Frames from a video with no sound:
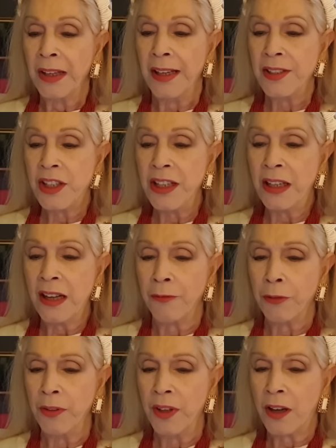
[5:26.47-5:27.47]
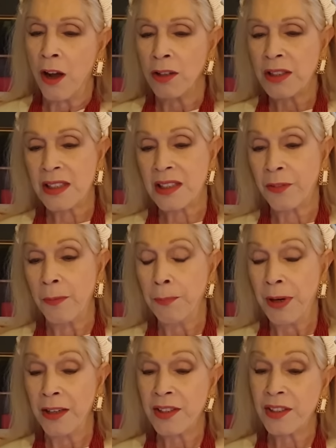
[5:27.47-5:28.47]
Is he covering the costs from
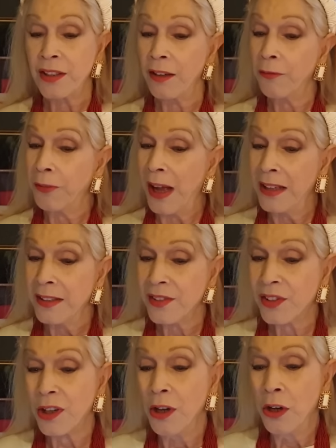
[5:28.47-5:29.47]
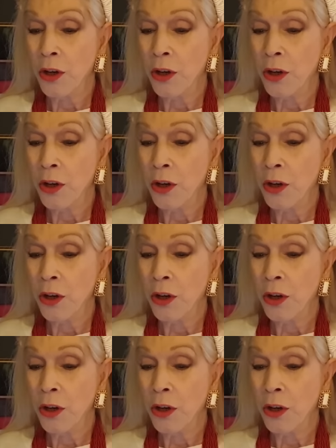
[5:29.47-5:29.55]
personal funds,